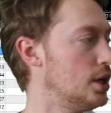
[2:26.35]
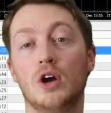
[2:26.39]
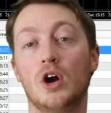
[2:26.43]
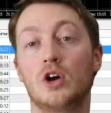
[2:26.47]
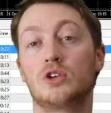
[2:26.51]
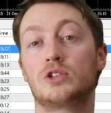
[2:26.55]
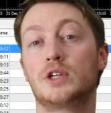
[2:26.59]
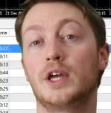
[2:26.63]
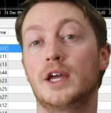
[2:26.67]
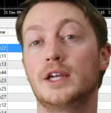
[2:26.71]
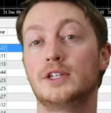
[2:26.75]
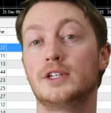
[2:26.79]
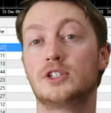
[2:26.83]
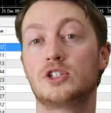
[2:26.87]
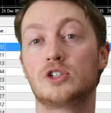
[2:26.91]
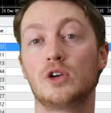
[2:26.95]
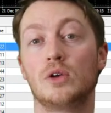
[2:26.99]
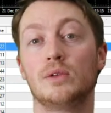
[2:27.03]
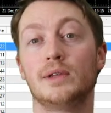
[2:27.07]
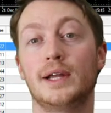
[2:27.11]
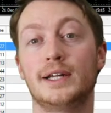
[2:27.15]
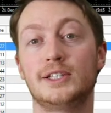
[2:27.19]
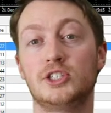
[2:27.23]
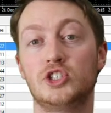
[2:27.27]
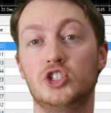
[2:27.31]
Okay, so
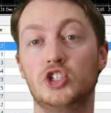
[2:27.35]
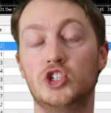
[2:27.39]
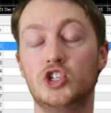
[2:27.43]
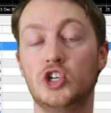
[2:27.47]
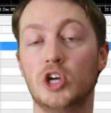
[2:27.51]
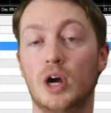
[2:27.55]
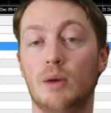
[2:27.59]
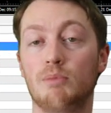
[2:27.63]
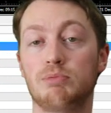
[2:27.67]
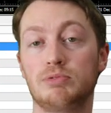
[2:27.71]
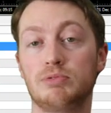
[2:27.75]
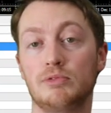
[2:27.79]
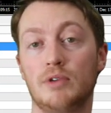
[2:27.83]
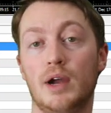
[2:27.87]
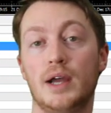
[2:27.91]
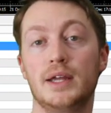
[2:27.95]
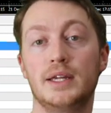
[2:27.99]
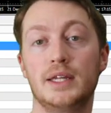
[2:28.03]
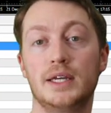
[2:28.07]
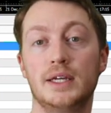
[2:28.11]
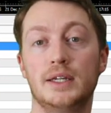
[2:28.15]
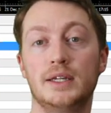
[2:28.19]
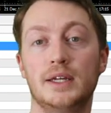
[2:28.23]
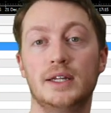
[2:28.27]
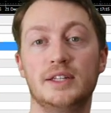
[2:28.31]
let's jump right
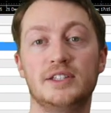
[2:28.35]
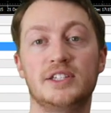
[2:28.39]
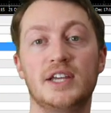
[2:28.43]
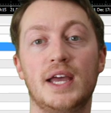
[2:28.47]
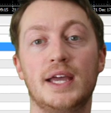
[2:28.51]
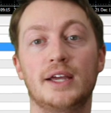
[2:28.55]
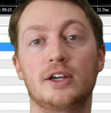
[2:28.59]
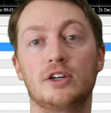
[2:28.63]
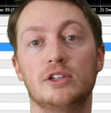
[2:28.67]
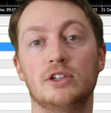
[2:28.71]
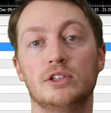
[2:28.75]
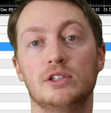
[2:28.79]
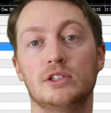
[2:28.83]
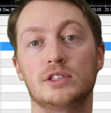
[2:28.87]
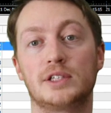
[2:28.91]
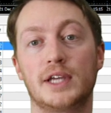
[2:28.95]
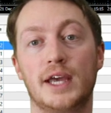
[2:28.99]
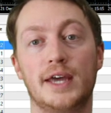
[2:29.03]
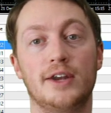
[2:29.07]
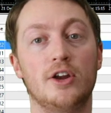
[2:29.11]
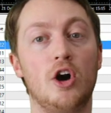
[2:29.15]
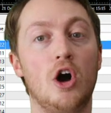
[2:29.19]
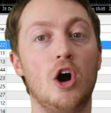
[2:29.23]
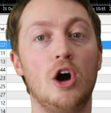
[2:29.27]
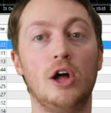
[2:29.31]
in and take a look
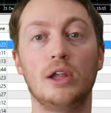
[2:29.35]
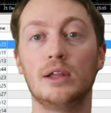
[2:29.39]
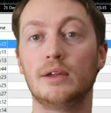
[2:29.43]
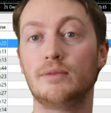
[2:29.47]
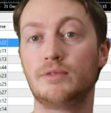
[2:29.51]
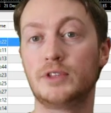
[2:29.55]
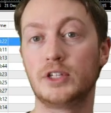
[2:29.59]
at all